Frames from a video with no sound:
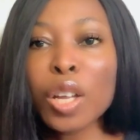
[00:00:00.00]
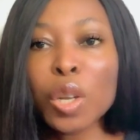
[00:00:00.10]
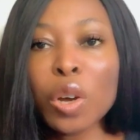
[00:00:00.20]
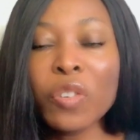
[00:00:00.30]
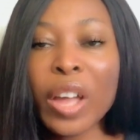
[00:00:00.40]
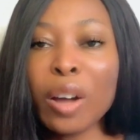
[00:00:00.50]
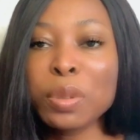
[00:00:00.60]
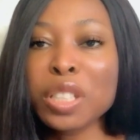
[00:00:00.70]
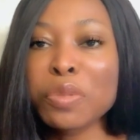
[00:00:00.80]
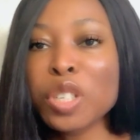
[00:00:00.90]
Clove
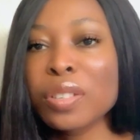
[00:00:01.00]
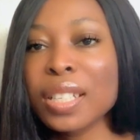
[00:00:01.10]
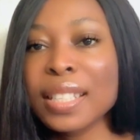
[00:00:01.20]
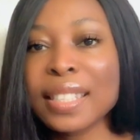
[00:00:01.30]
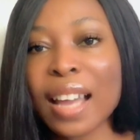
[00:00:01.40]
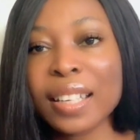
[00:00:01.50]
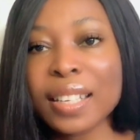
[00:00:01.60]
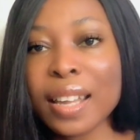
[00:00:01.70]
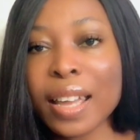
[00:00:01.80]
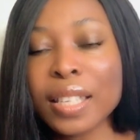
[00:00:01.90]
helps in reducing
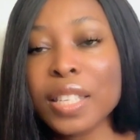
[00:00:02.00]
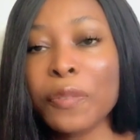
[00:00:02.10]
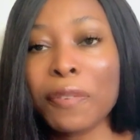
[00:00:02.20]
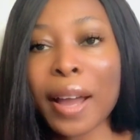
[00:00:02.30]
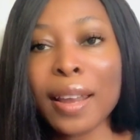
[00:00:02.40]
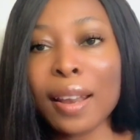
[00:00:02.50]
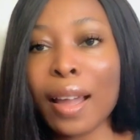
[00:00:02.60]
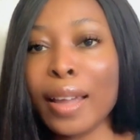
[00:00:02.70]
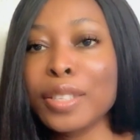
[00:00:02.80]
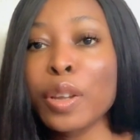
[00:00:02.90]
sagginess, fine
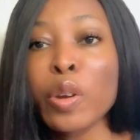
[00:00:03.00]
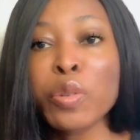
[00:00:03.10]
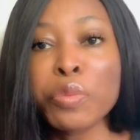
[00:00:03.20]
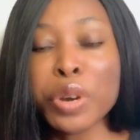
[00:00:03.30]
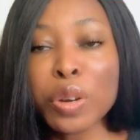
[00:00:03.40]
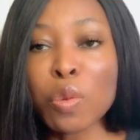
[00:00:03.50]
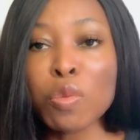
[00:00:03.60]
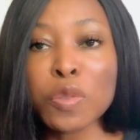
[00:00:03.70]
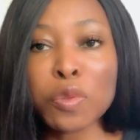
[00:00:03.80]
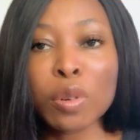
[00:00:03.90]
lines,
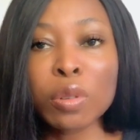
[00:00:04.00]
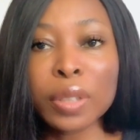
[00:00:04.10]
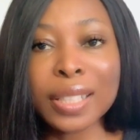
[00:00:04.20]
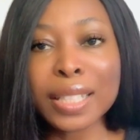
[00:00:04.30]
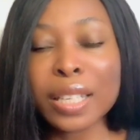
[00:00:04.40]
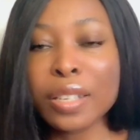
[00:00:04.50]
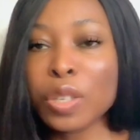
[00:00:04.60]
wrinkles for the skin.